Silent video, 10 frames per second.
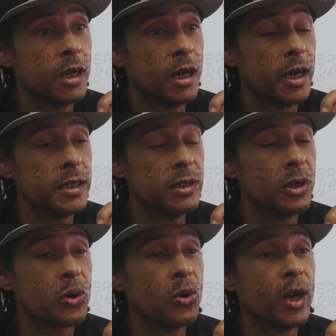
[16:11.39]
I did
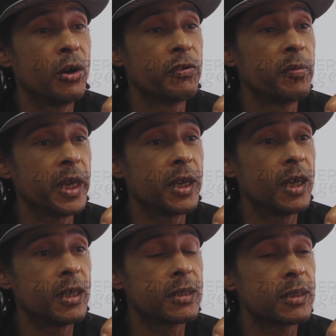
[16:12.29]
not go out of my
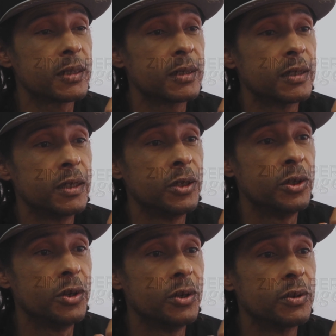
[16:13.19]
gate, you
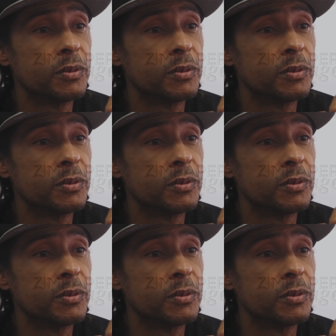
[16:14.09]
know,